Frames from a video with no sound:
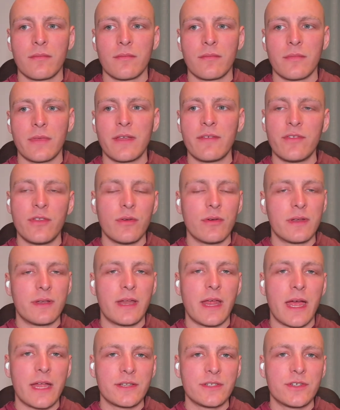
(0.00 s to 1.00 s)
if you
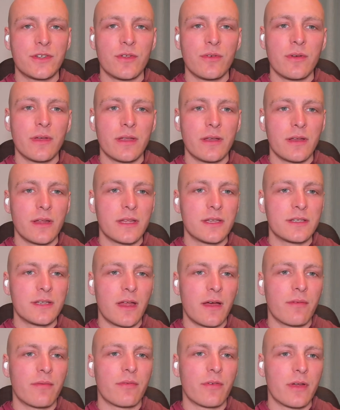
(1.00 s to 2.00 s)
attach to it, is
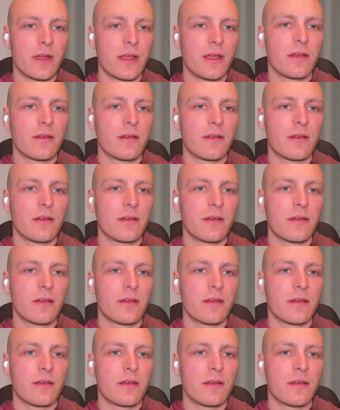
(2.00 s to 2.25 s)
not free.